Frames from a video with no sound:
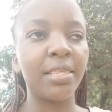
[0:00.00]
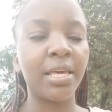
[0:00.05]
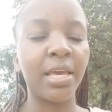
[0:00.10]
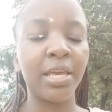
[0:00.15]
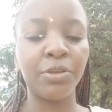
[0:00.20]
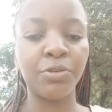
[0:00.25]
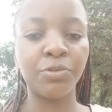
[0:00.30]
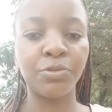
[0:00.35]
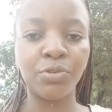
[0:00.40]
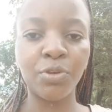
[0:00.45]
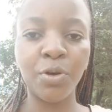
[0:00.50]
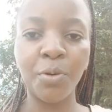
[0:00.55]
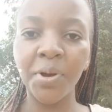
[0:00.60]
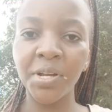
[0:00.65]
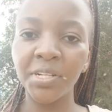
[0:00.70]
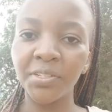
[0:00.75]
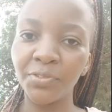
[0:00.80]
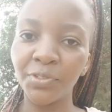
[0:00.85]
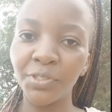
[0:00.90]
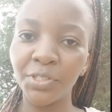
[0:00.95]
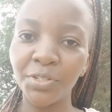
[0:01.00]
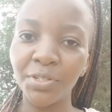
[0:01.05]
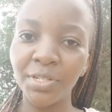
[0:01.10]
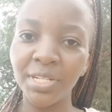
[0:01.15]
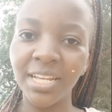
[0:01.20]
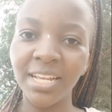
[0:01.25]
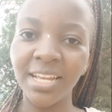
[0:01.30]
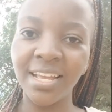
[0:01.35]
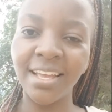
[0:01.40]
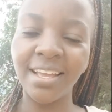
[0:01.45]
Thank you so much for
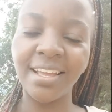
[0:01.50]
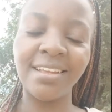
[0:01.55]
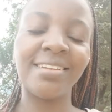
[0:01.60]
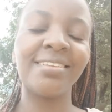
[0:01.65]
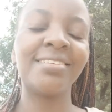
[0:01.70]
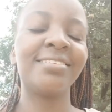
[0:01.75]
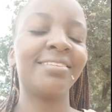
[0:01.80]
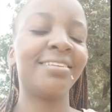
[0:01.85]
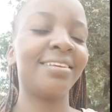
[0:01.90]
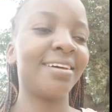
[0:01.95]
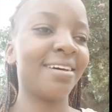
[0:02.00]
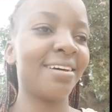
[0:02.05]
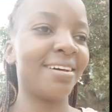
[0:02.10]
tuning in.